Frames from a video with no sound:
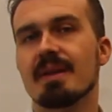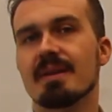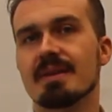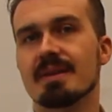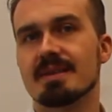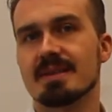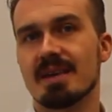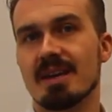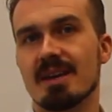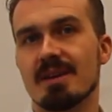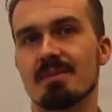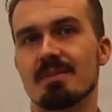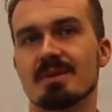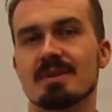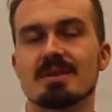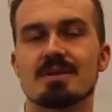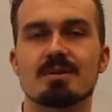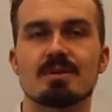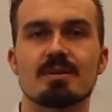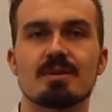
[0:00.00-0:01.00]
The same
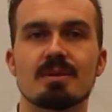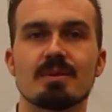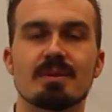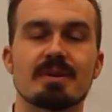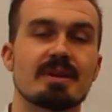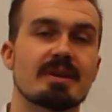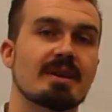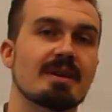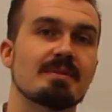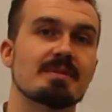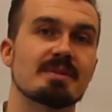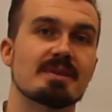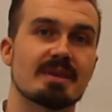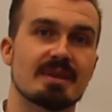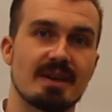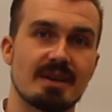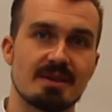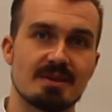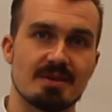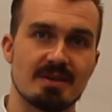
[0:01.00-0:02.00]
is true when it comes to
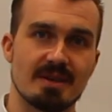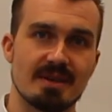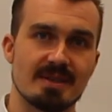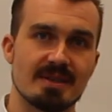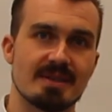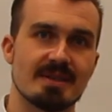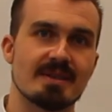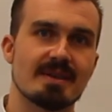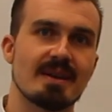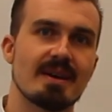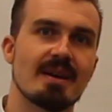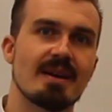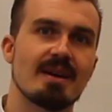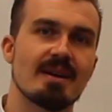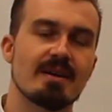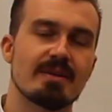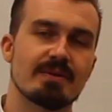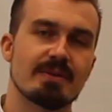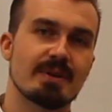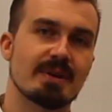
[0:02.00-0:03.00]
countries.
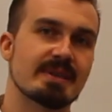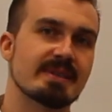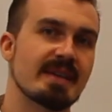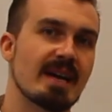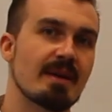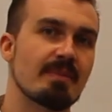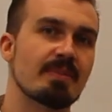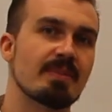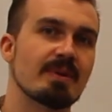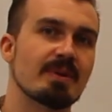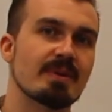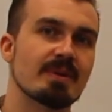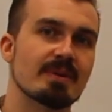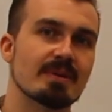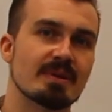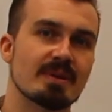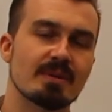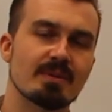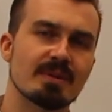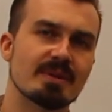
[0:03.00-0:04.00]
For
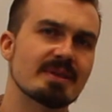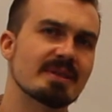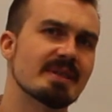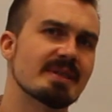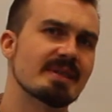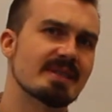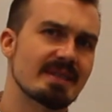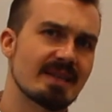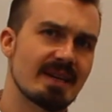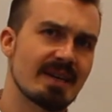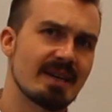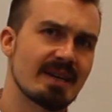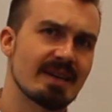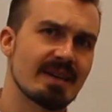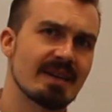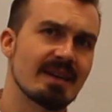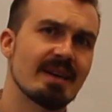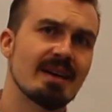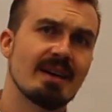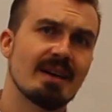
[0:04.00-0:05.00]
example, you would just
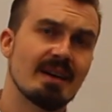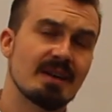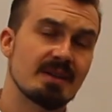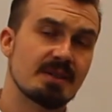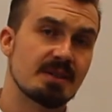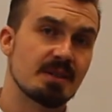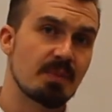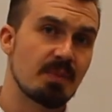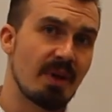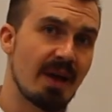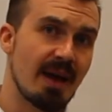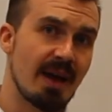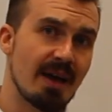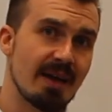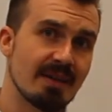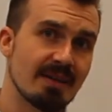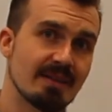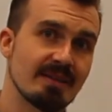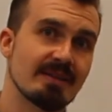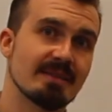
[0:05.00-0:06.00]
say
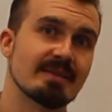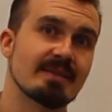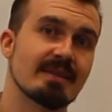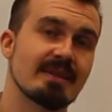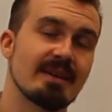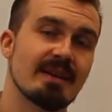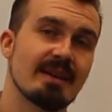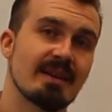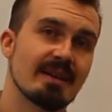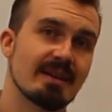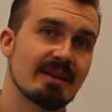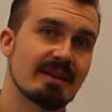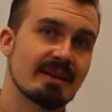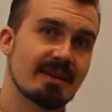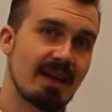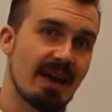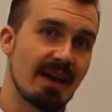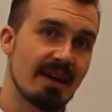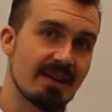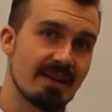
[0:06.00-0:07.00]
Japan,
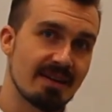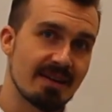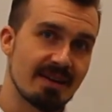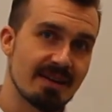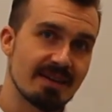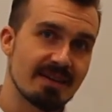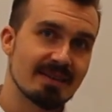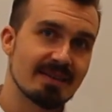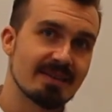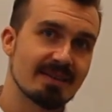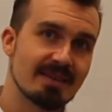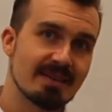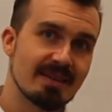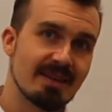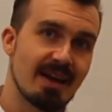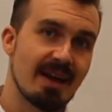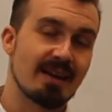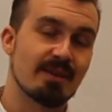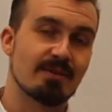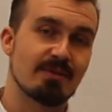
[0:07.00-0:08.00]
Canada,
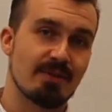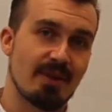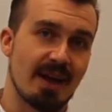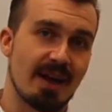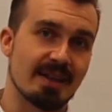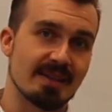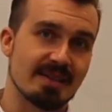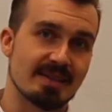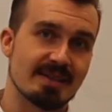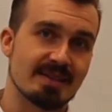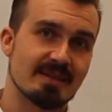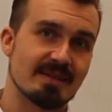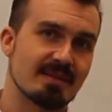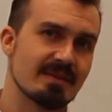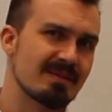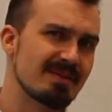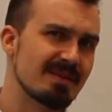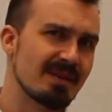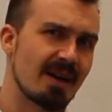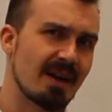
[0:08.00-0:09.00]
and France.
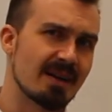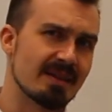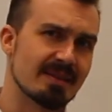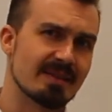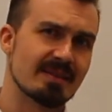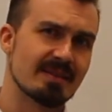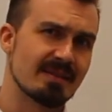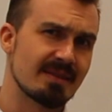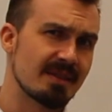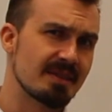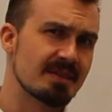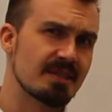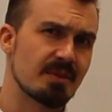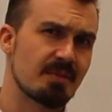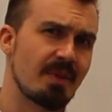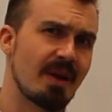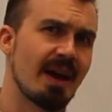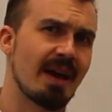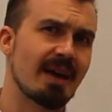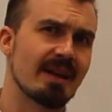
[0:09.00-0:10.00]
Not the
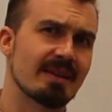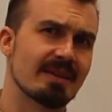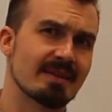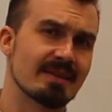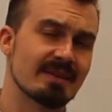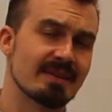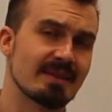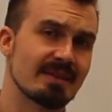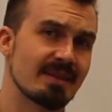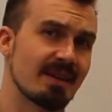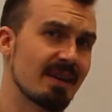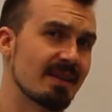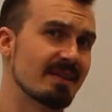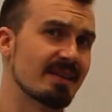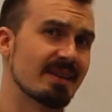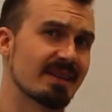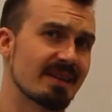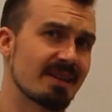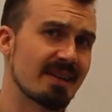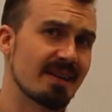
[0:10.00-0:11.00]
Japan, not
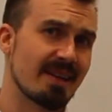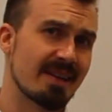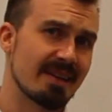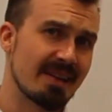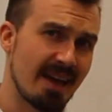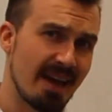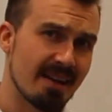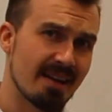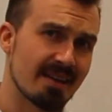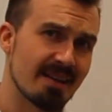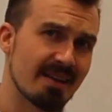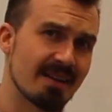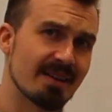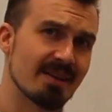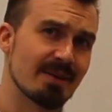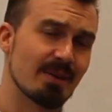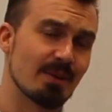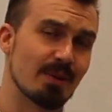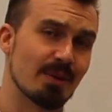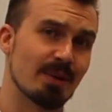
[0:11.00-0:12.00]
the
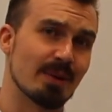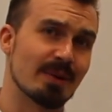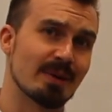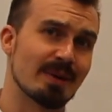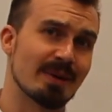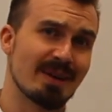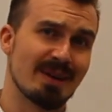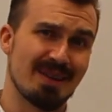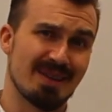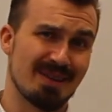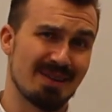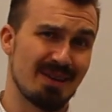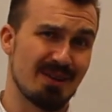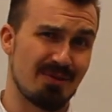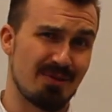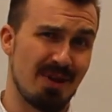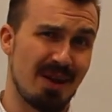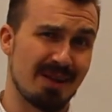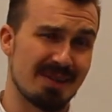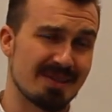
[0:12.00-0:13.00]
Canada, or the
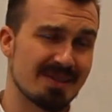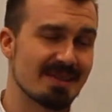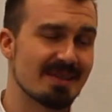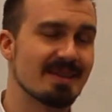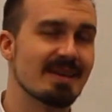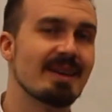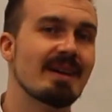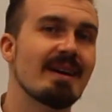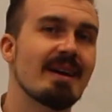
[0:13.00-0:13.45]
France.